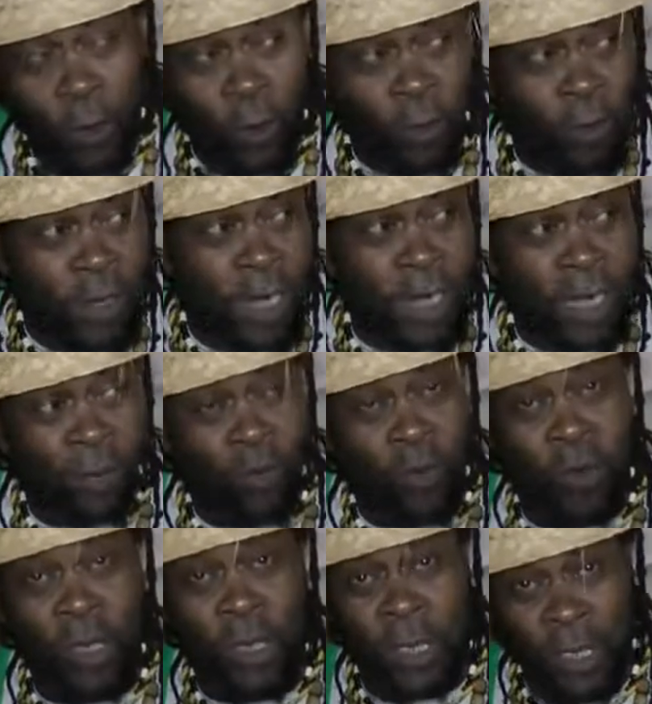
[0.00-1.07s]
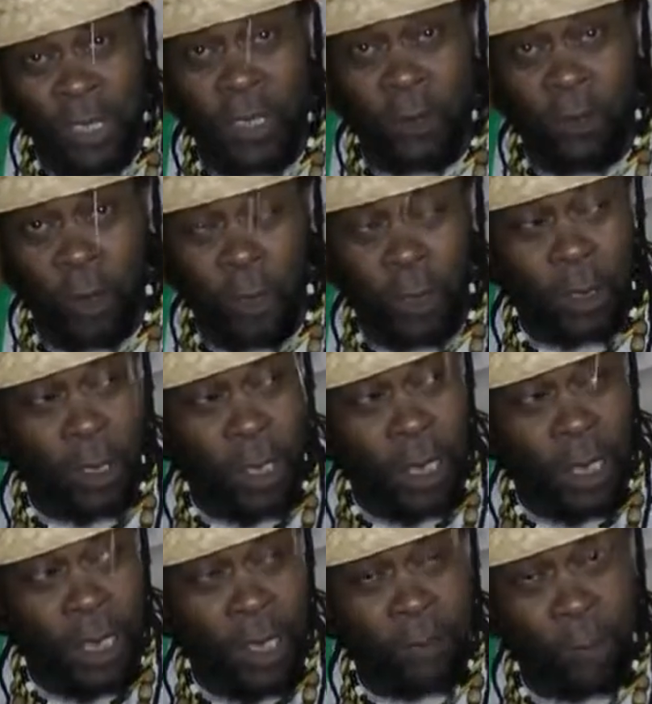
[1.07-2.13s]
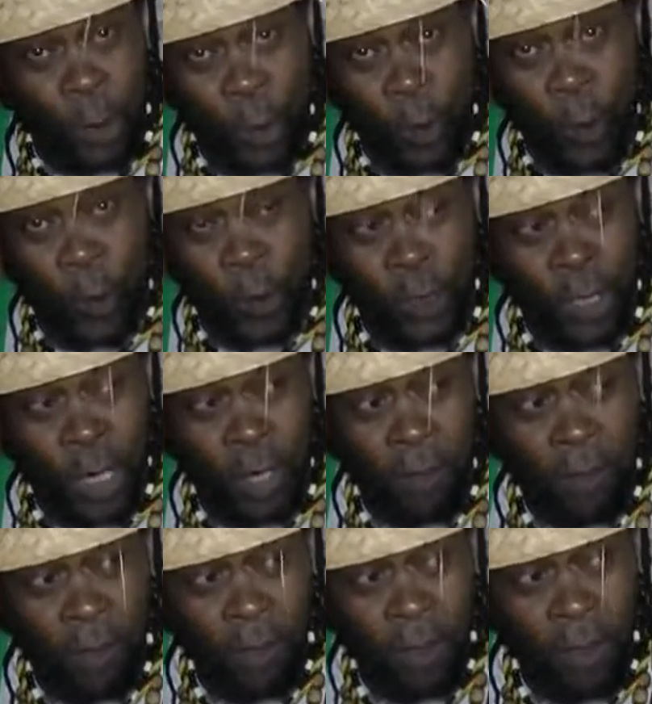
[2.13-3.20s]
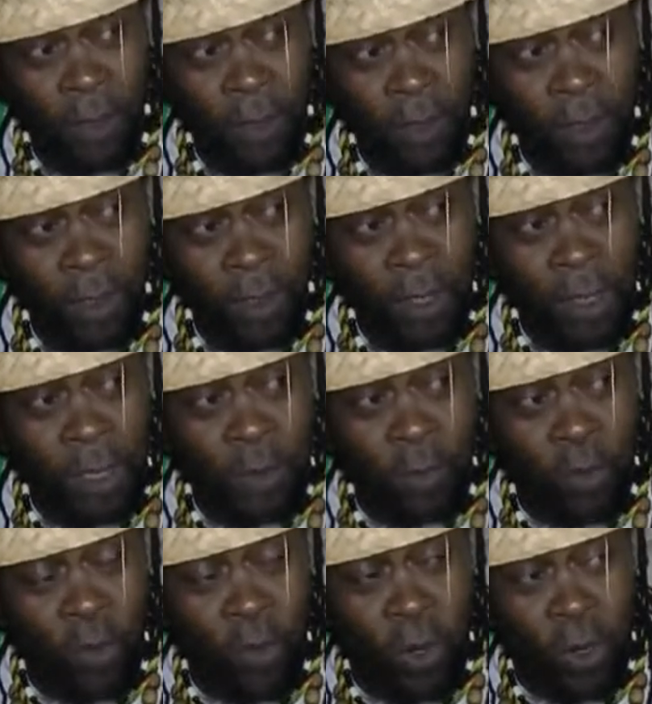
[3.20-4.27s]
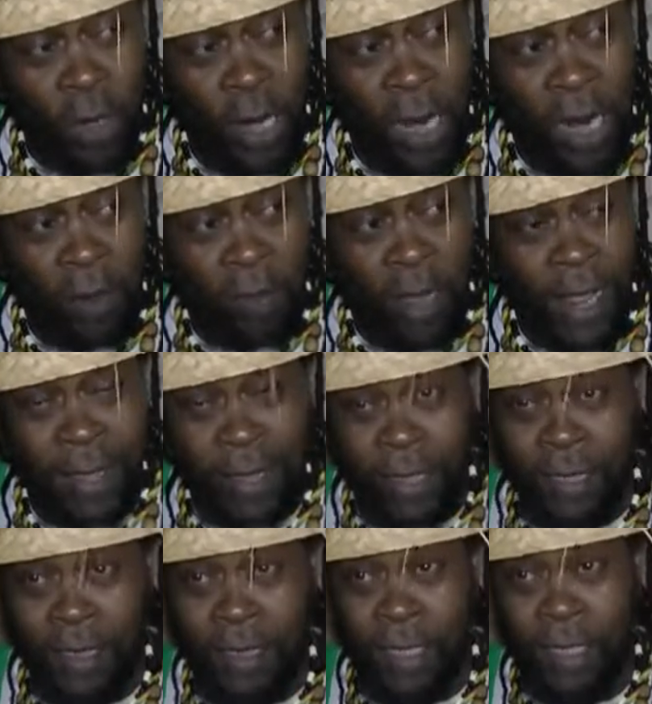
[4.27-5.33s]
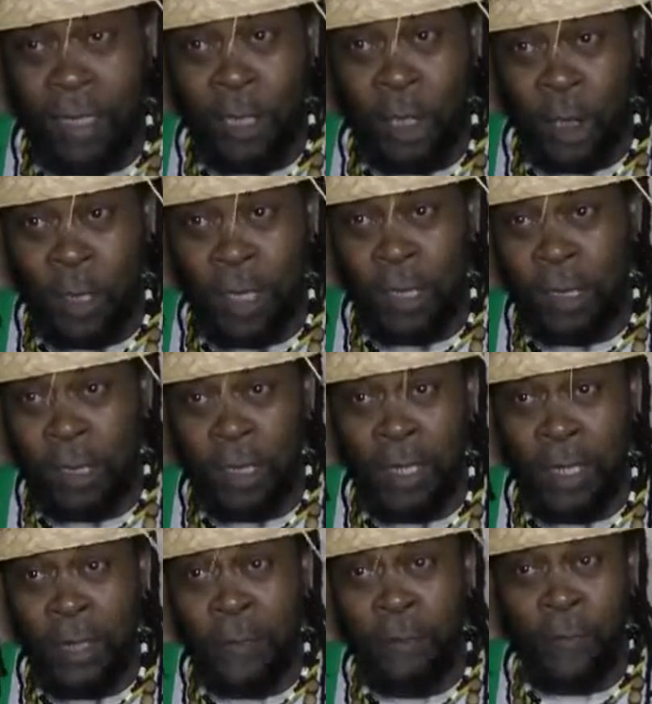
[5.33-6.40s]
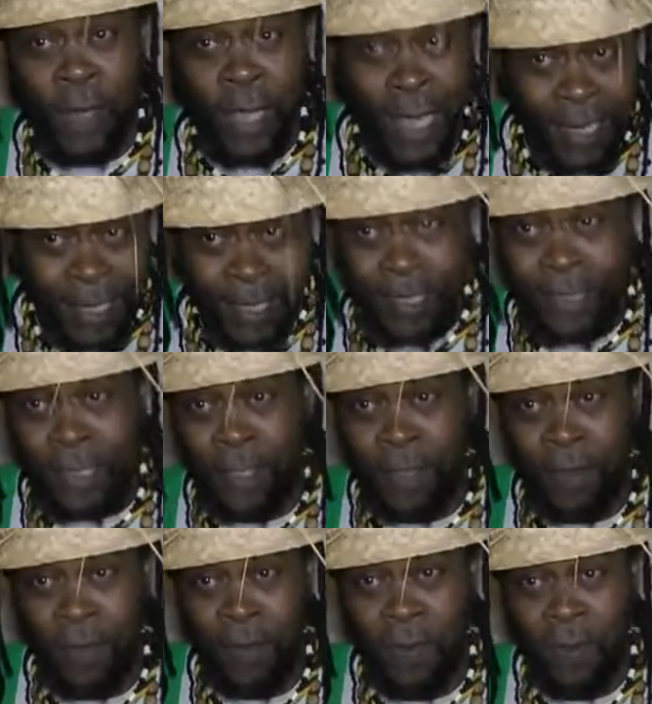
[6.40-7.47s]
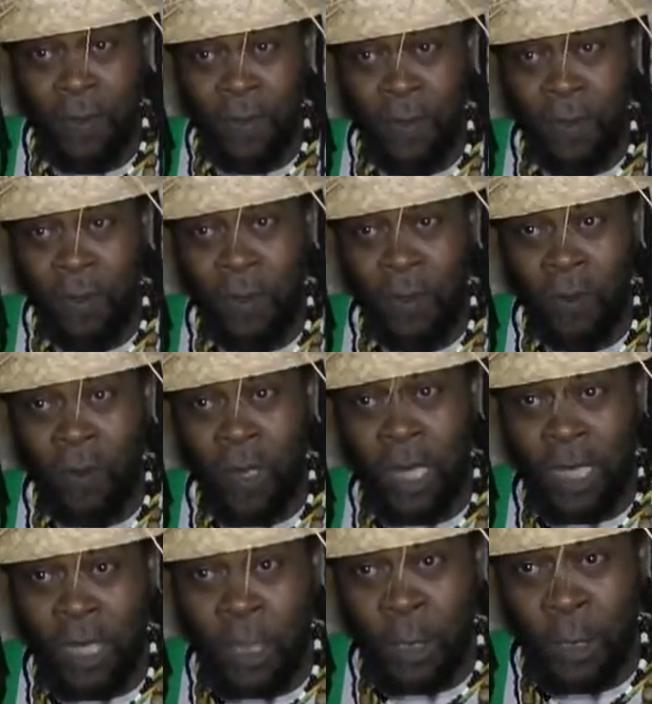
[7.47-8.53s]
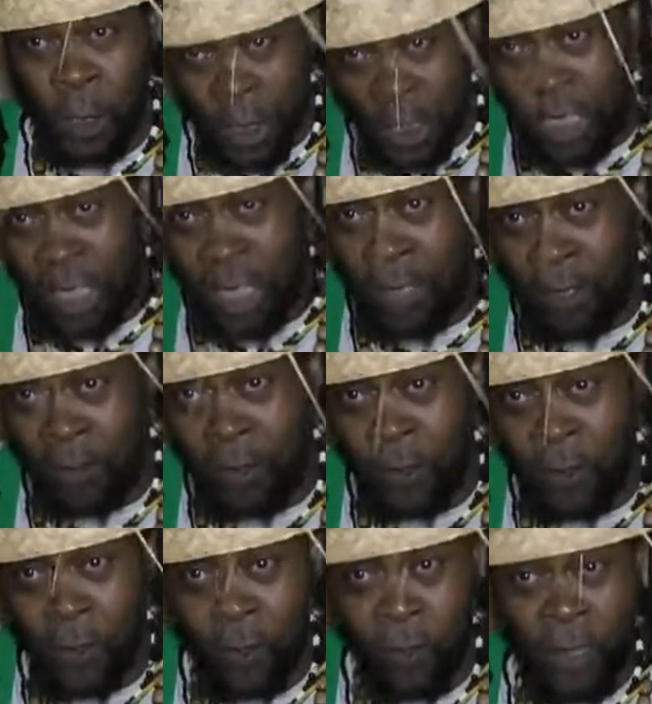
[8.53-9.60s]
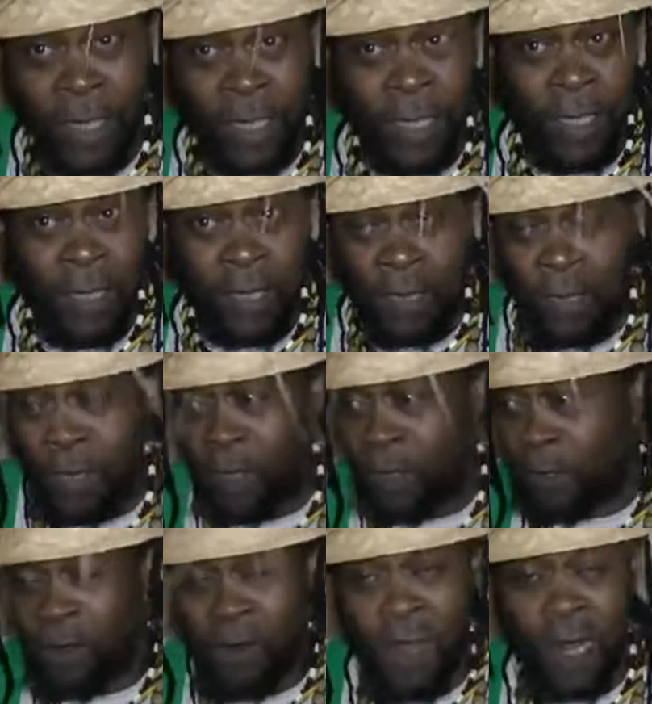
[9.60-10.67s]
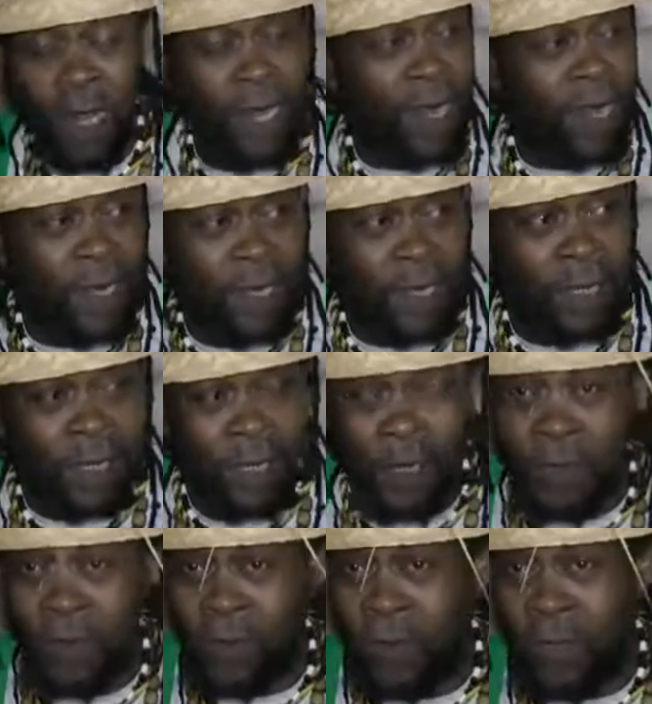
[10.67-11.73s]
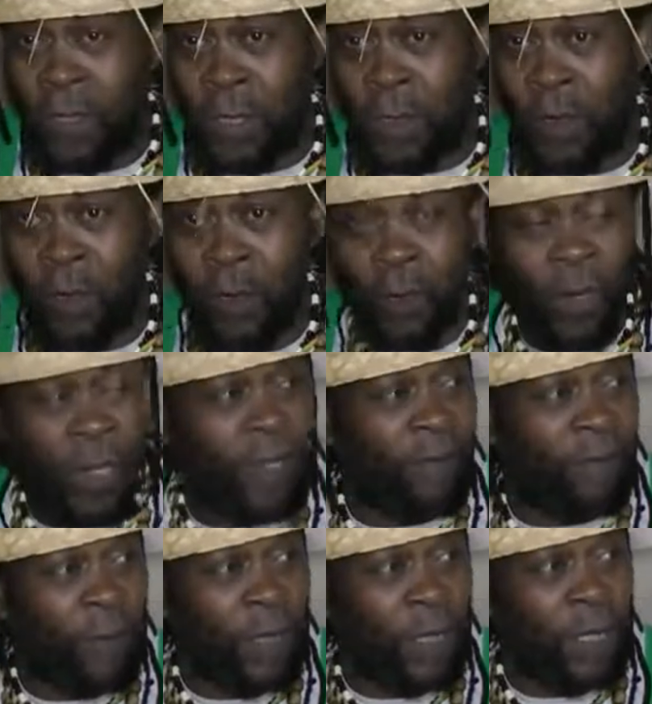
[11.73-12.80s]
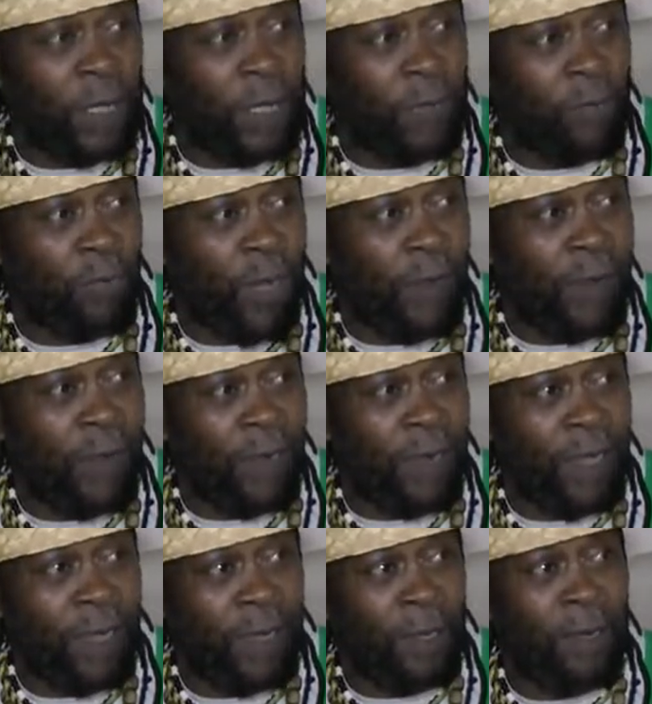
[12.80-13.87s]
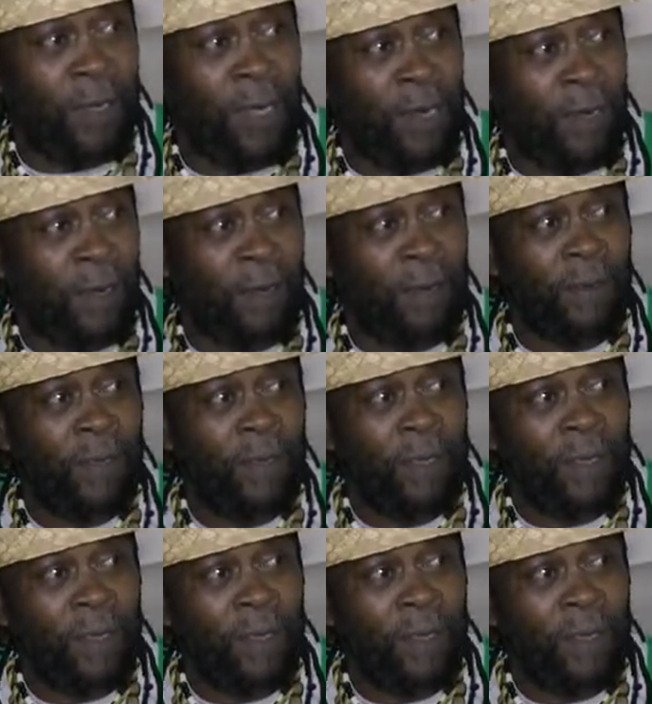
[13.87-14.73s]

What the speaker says: now, being a more serious soldier, is more, like I said, interested in reality. What is real, what is, rather than listening to the story of Mrs. Paradox and